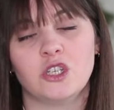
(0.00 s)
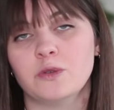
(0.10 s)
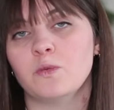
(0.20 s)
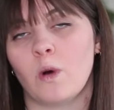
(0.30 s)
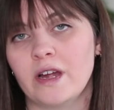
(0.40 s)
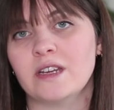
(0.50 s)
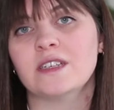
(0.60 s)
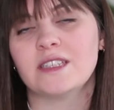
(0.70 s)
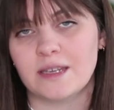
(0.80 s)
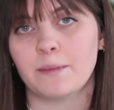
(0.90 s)
to do one
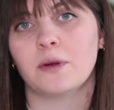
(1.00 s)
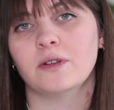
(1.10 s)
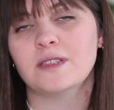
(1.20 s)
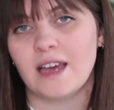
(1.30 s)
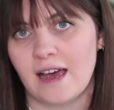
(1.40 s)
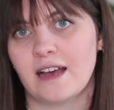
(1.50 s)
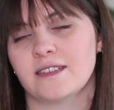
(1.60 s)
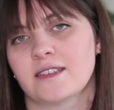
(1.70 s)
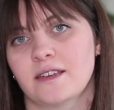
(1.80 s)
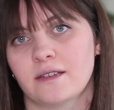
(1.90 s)
simple
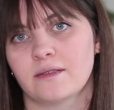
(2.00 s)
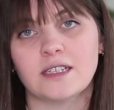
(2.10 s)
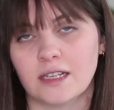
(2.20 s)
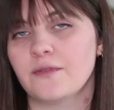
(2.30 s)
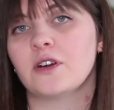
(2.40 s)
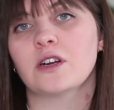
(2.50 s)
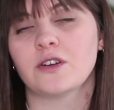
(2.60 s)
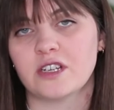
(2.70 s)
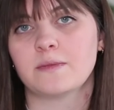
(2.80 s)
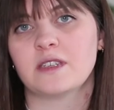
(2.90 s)
task: deliver a
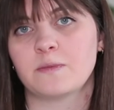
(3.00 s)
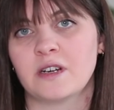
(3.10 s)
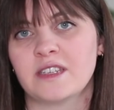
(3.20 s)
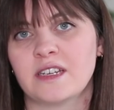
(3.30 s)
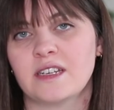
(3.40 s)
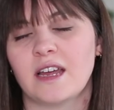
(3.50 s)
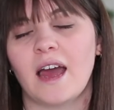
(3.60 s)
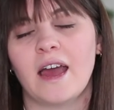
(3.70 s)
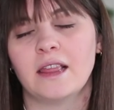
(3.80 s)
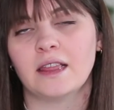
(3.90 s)
Christmas present
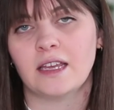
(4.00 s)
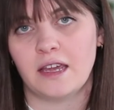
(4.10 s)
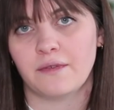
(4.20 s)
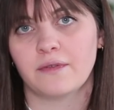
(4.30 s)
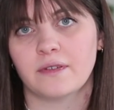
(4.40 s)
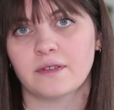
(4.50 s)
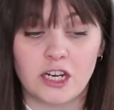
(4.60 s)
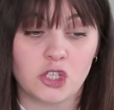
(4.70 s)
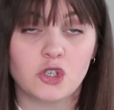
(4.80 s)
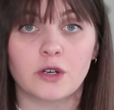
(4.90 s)
and leave." And
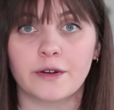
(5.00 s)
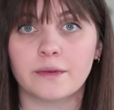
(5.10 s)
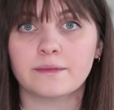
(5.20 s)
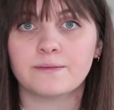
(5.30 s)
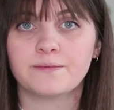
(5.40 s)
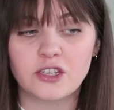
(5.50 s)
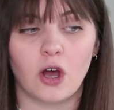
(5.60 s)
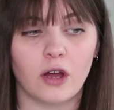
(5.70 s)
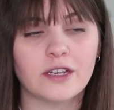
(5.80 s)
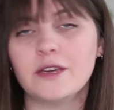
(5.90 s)
it's true. That's
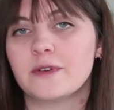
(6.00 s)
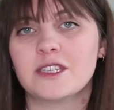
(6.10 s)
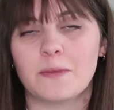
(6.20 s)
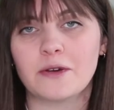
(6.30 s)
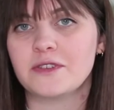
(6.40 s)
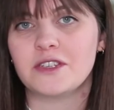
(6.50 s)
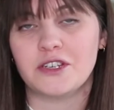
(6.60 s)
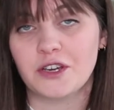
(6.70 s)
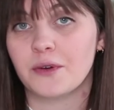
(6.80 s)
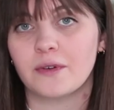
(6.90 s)
all he was supposed to
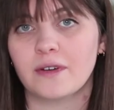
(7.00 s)
do.